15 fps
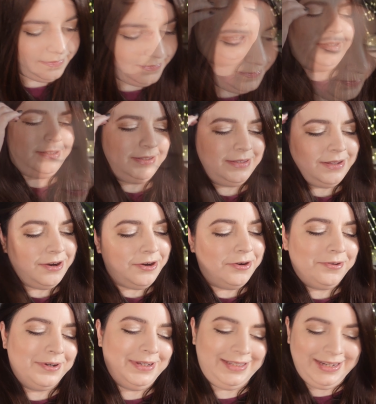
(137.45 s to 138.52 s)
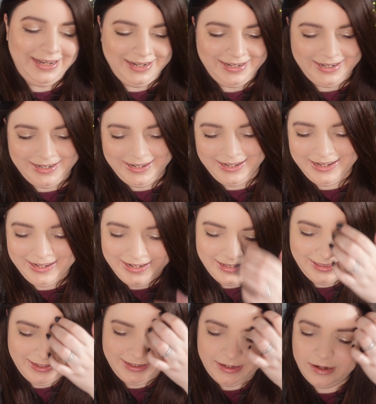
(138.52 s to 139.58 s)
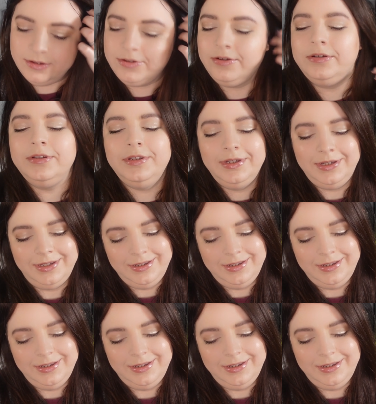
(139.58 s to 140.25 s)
These are always needed in this household